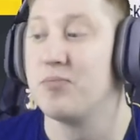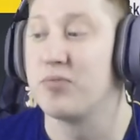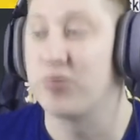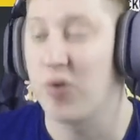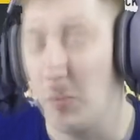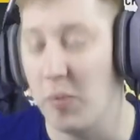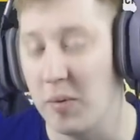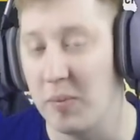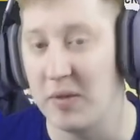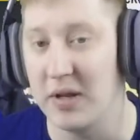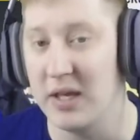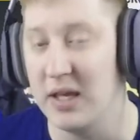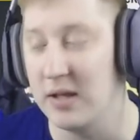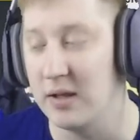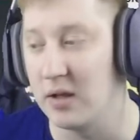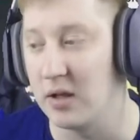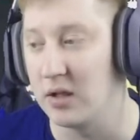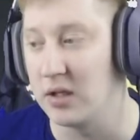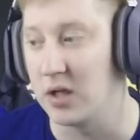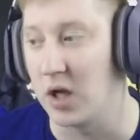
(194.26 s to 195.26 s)

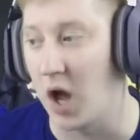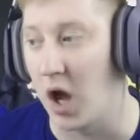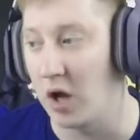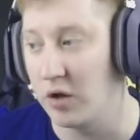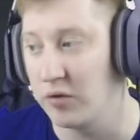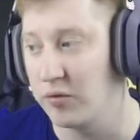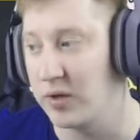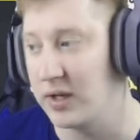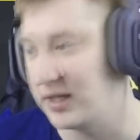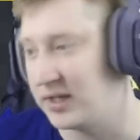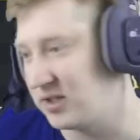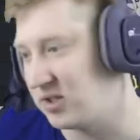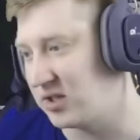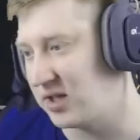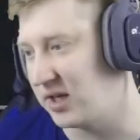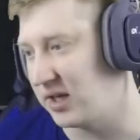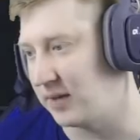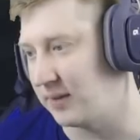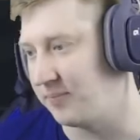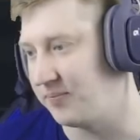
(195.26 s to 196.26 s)
Probably
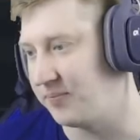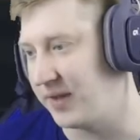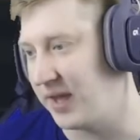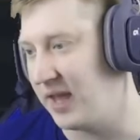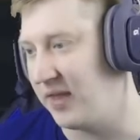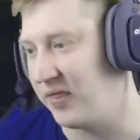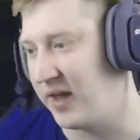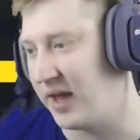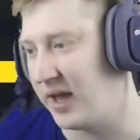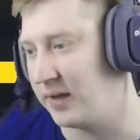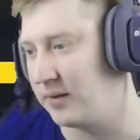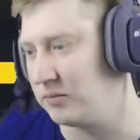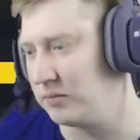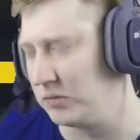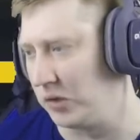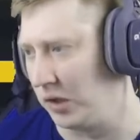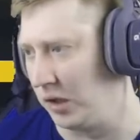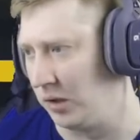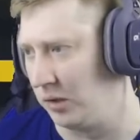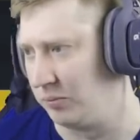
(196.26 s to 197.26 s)
unrealistic in that
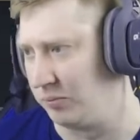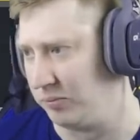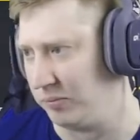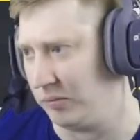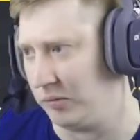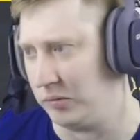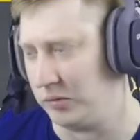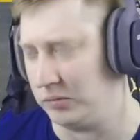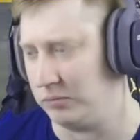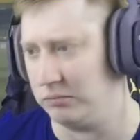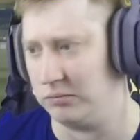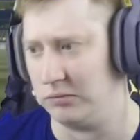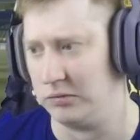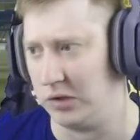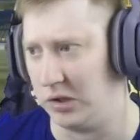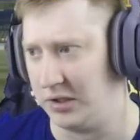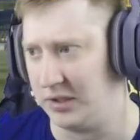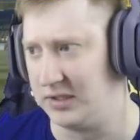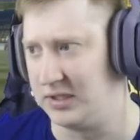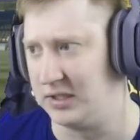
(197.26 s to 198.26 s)
I'm
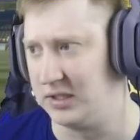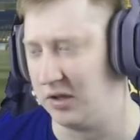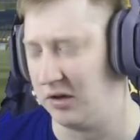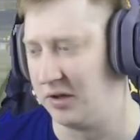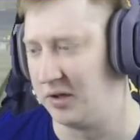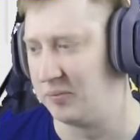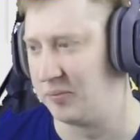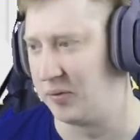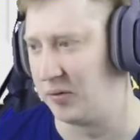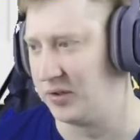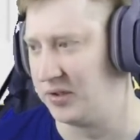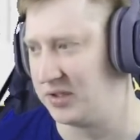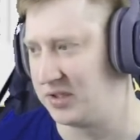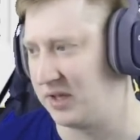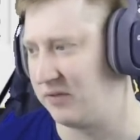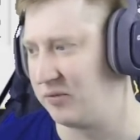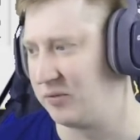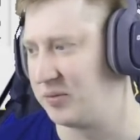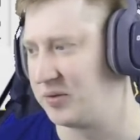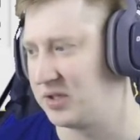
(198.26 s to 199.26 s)
ninety-nine point
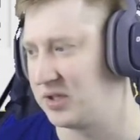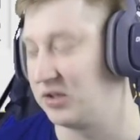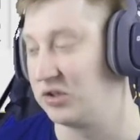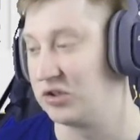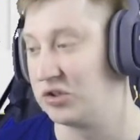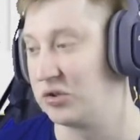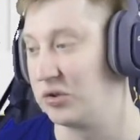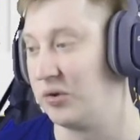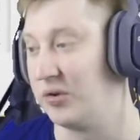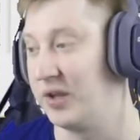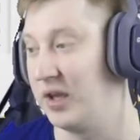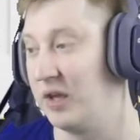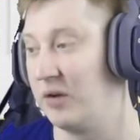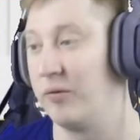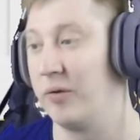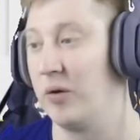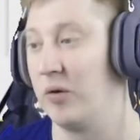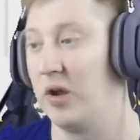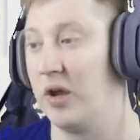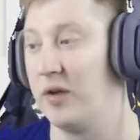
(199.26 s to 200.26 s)
seven percent sure that in
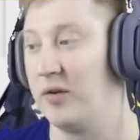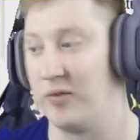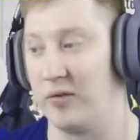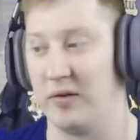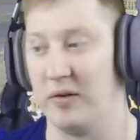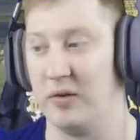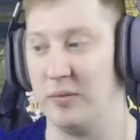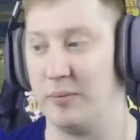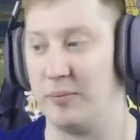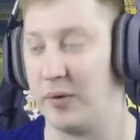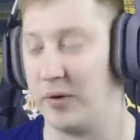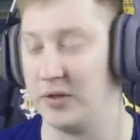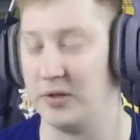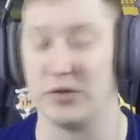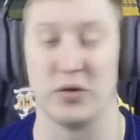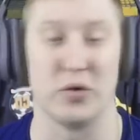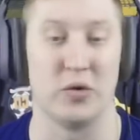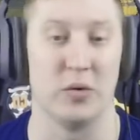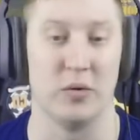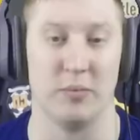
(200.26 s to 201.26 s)
real life,
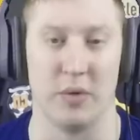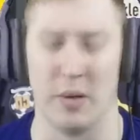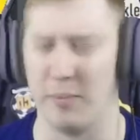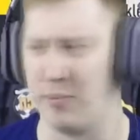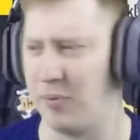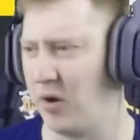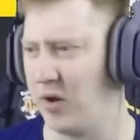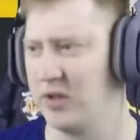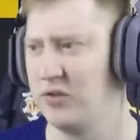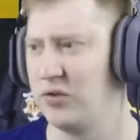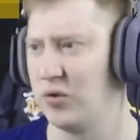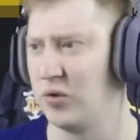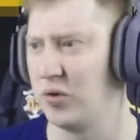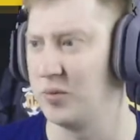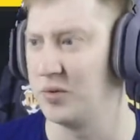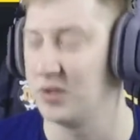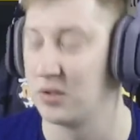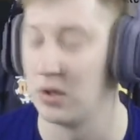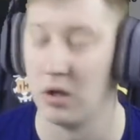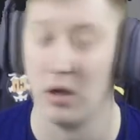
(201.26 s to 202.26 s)
Bayern
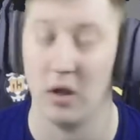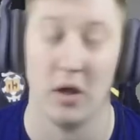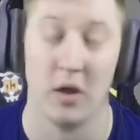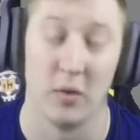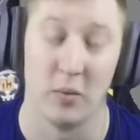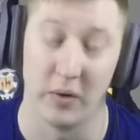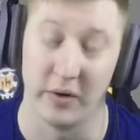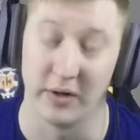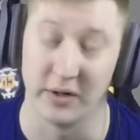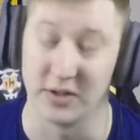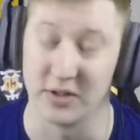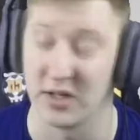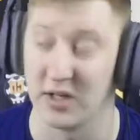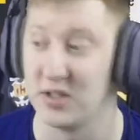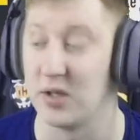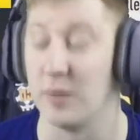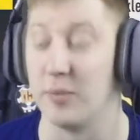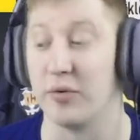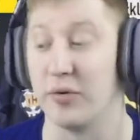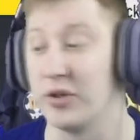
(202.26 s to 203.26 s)
Dortmund? Well done,
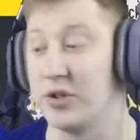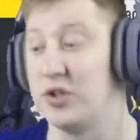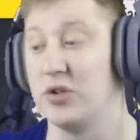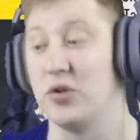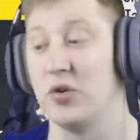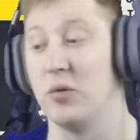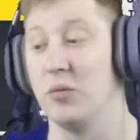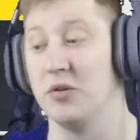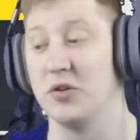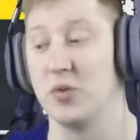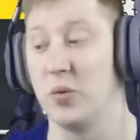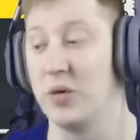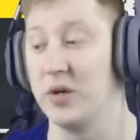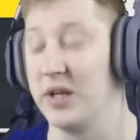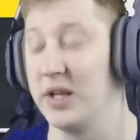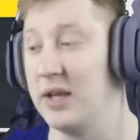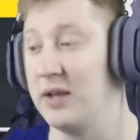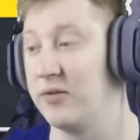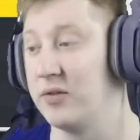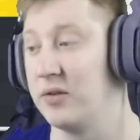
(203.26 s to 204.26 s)
Chez. Borussia Dortmund
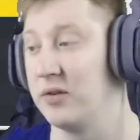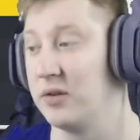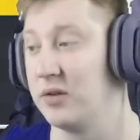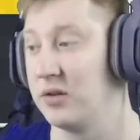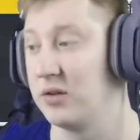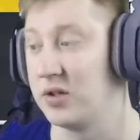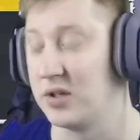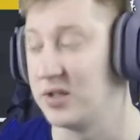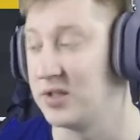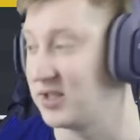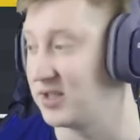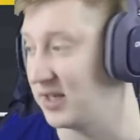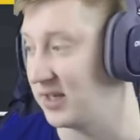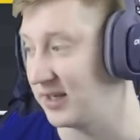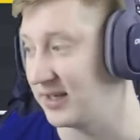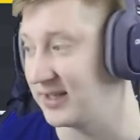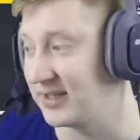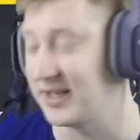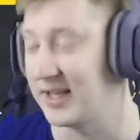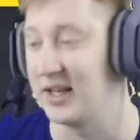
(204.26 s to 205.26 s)
wouldn't even
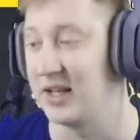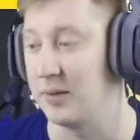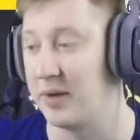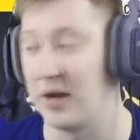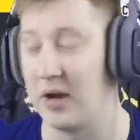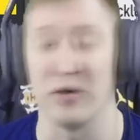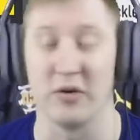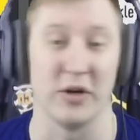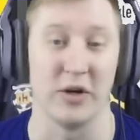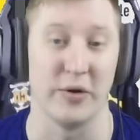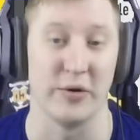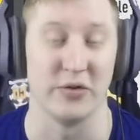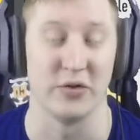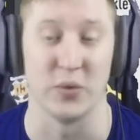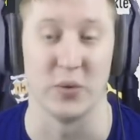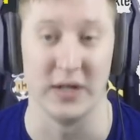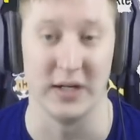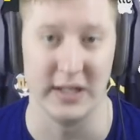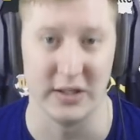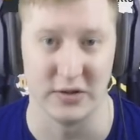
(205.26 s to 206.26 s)
consider sending him out on loan
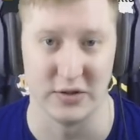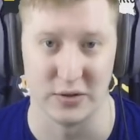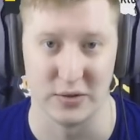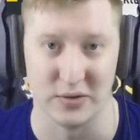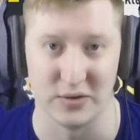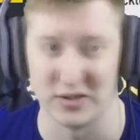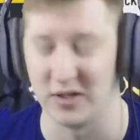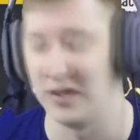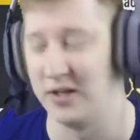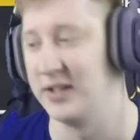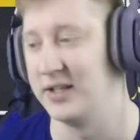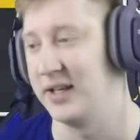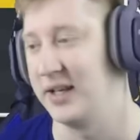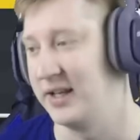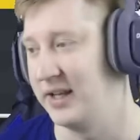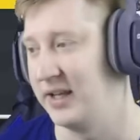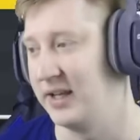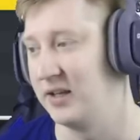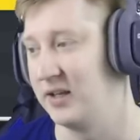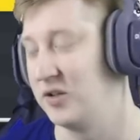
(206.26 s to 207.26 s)
to a League two side
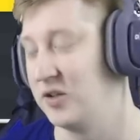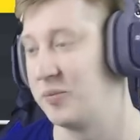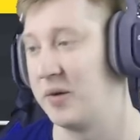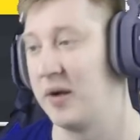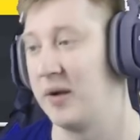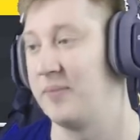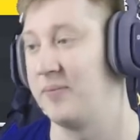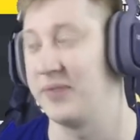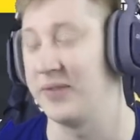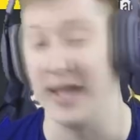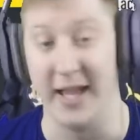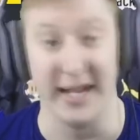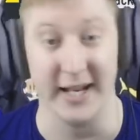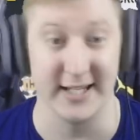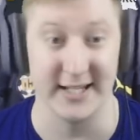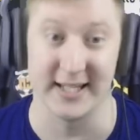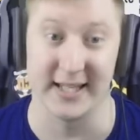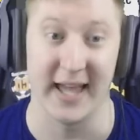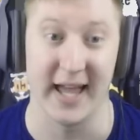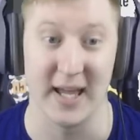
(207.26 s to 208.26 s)
in England, but it
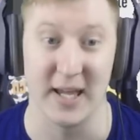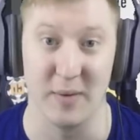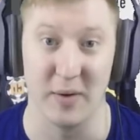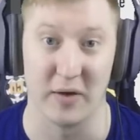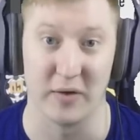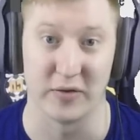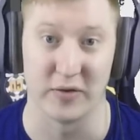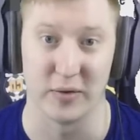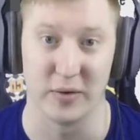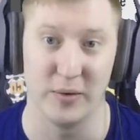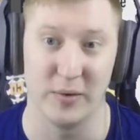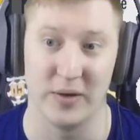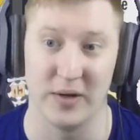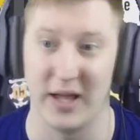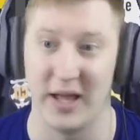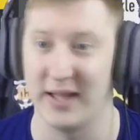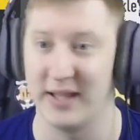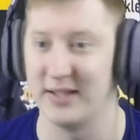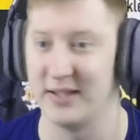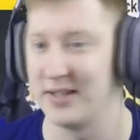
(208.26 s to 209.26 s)
is a game after all,
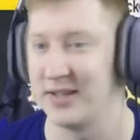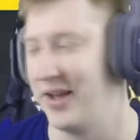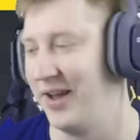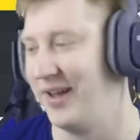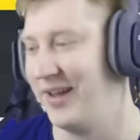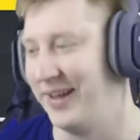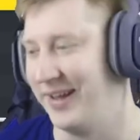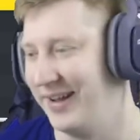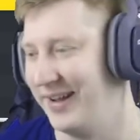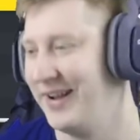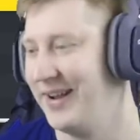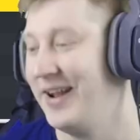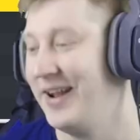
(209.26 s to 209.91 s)
and uh,